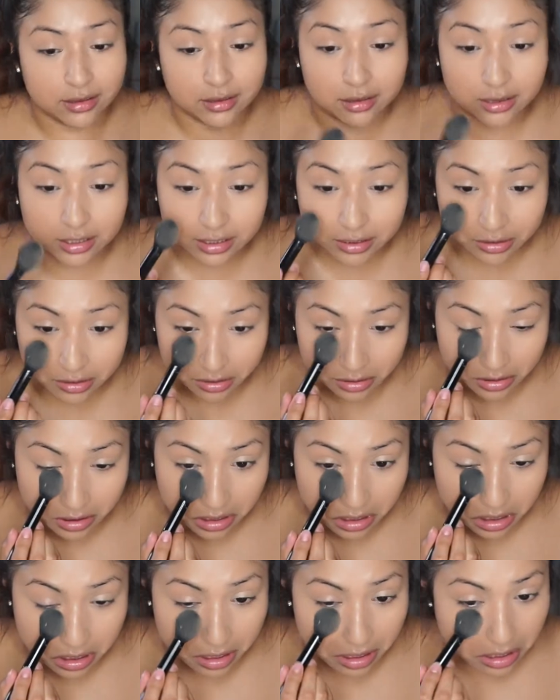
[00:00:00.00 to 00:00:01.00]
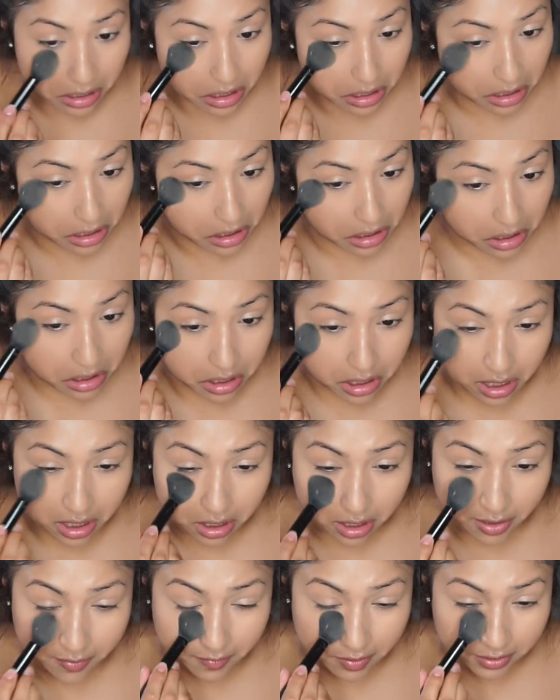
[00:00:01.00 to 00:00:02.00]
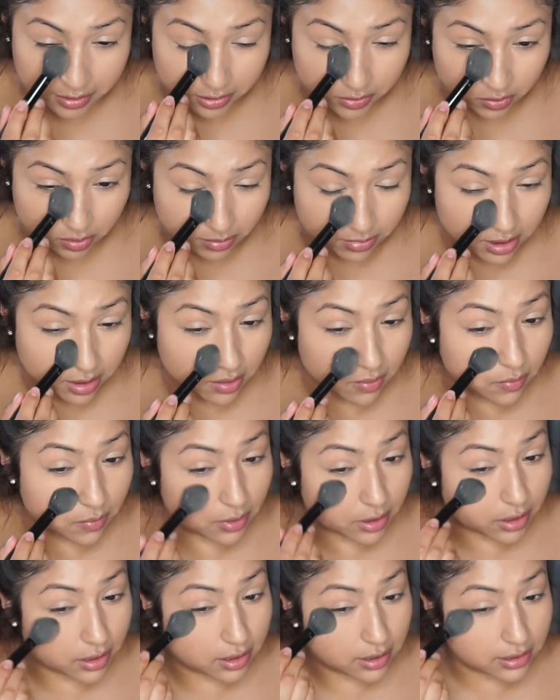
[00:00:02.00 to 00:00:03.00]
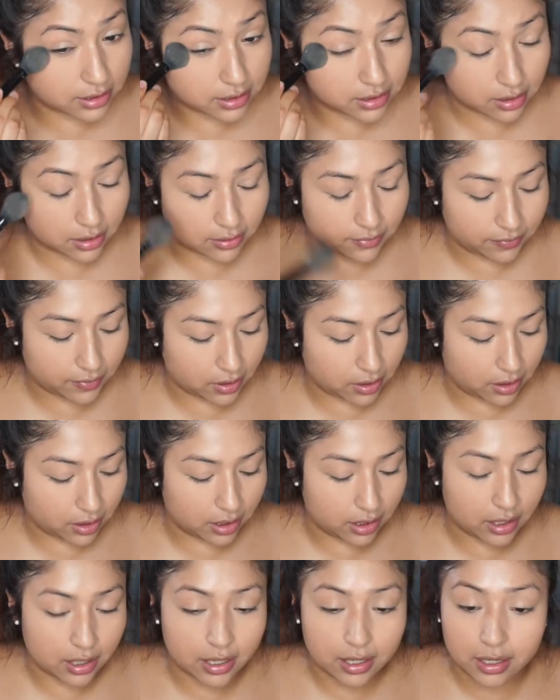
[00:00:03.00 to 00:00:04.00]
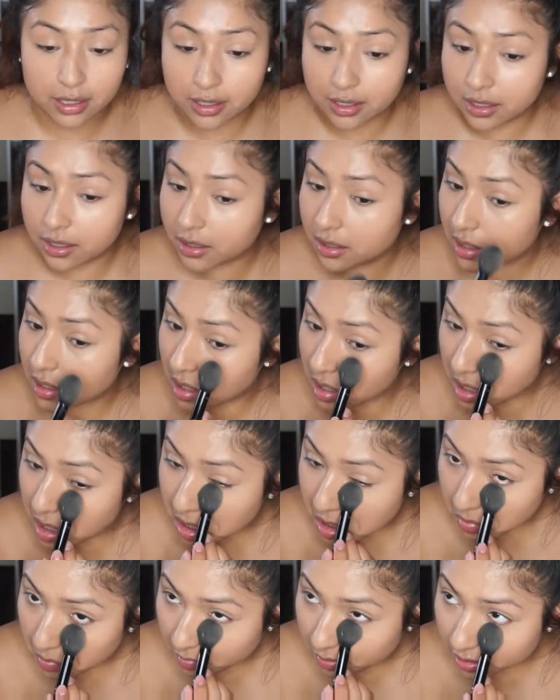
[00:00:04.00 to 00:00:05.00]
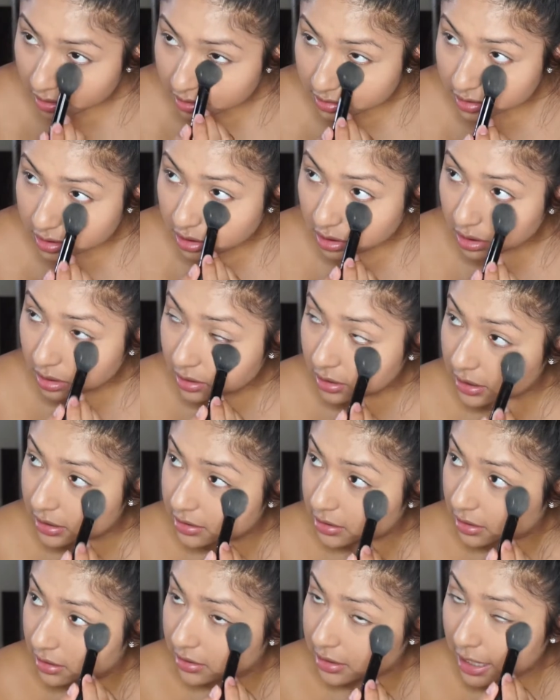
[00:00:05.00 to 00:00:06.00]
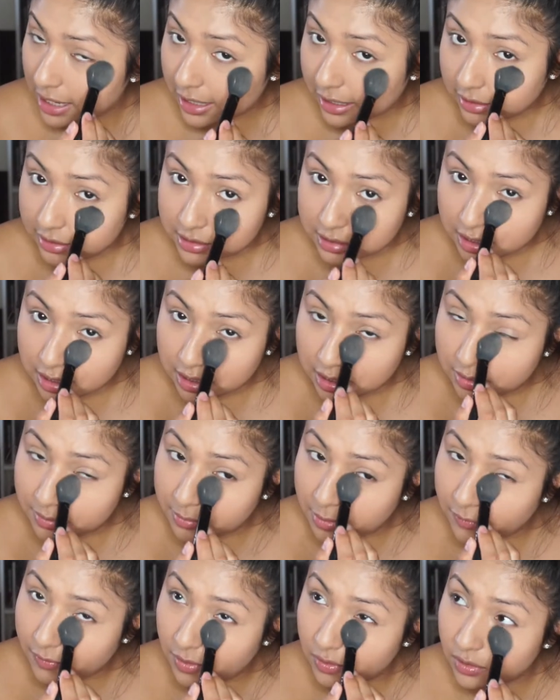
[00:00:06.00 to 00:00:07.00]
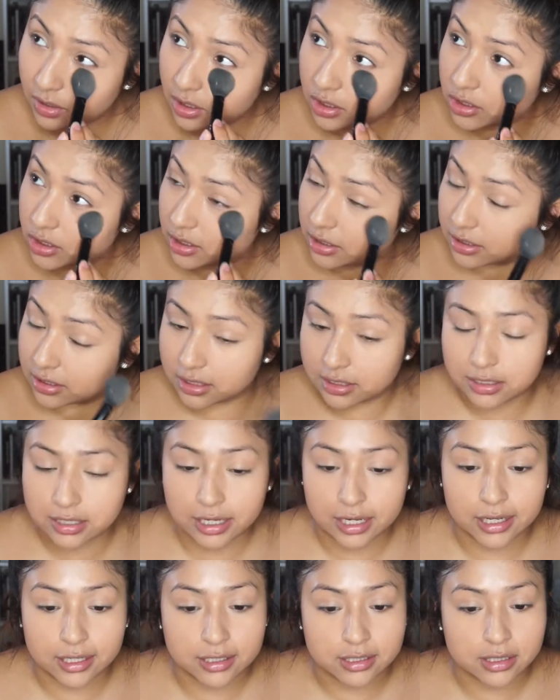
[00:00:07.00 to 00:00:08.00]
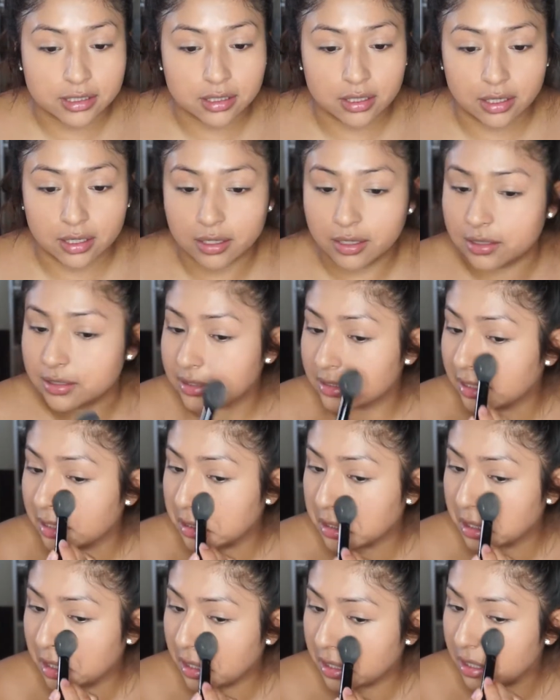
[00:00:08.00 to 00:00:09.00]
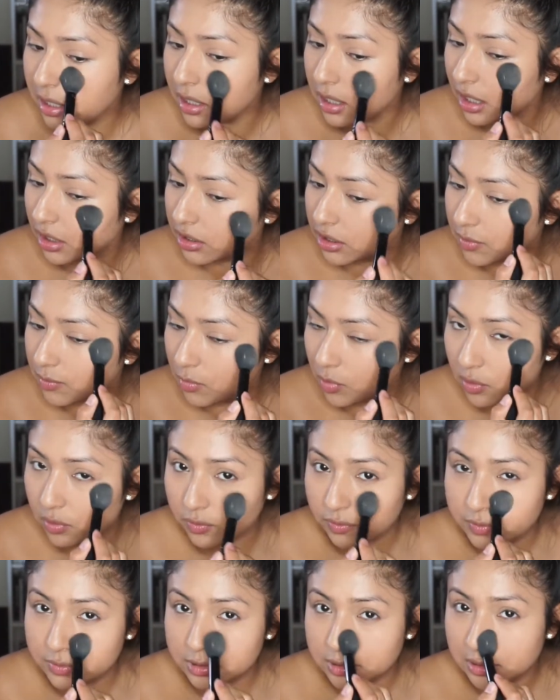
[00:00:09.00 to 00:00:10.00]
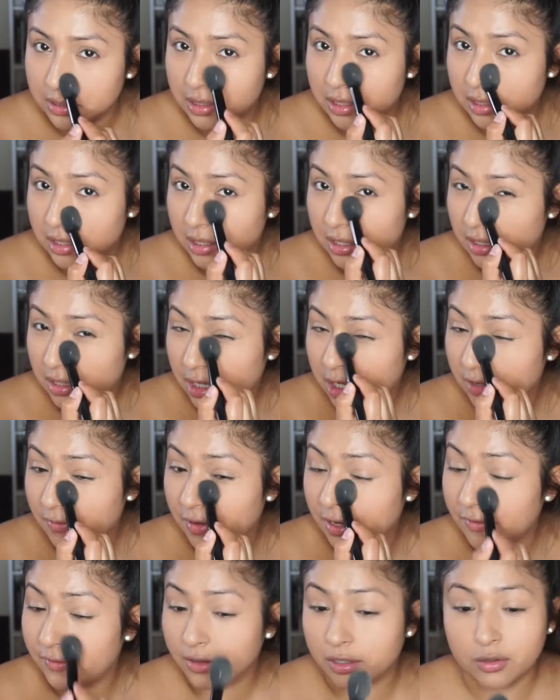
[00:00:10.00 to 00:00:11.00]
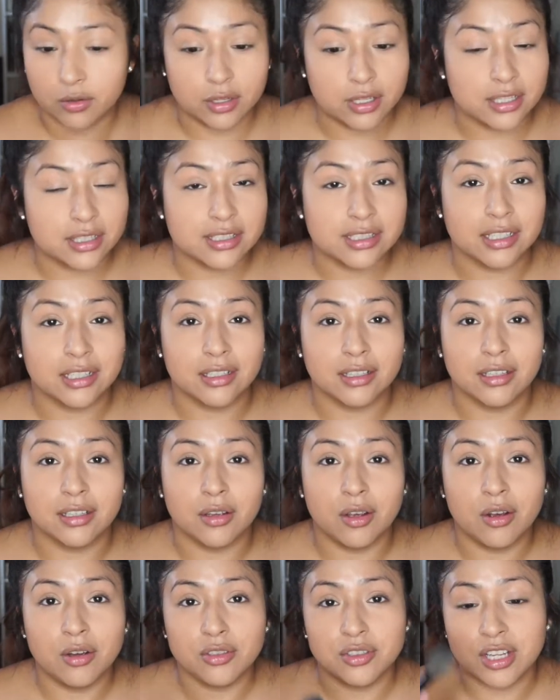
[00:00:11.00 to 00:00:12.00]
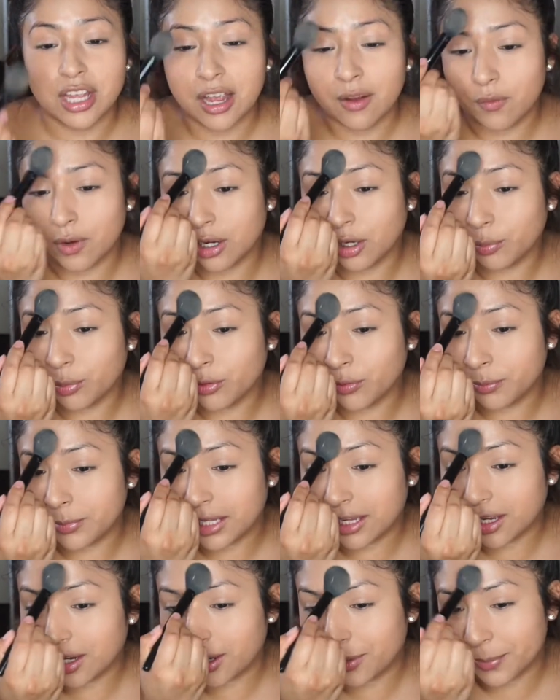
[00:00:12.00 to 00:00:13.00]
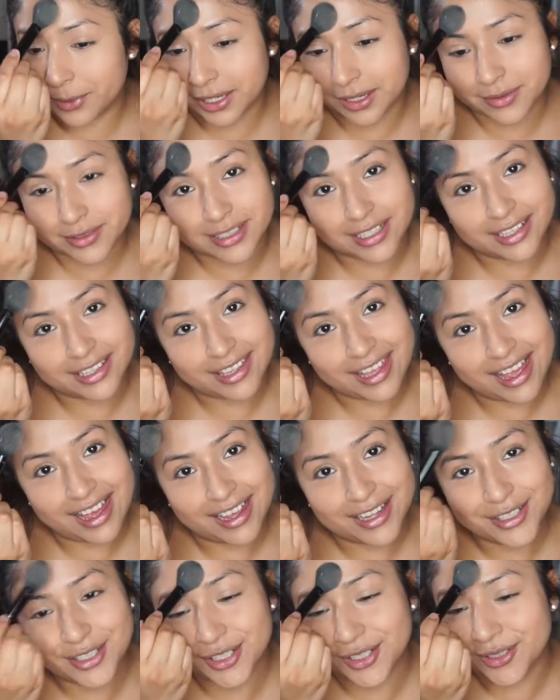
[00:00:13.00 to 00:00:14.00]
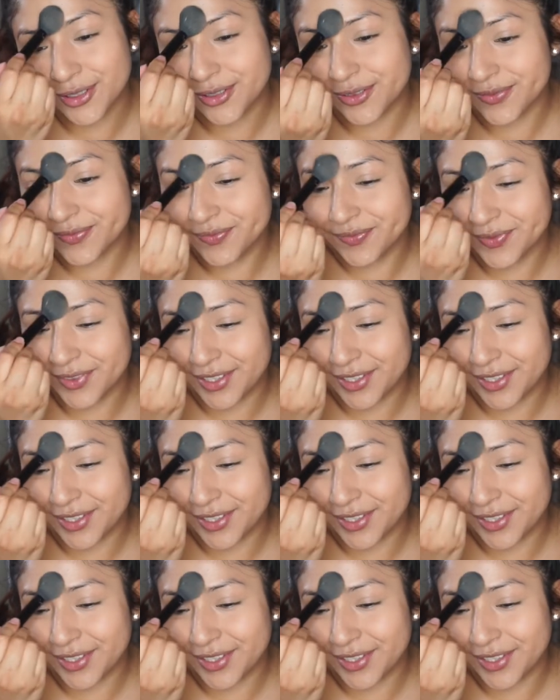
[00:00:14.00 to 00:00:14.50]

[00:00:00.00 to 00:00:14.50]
Literally, like, I've gone swimming with this stuff on and my concealer is intact and my foundation is intact. It's like nothing moves. I even have a little kid say, "Oh, do you have waterproof makeup?" And I was like, "Yeah, I do."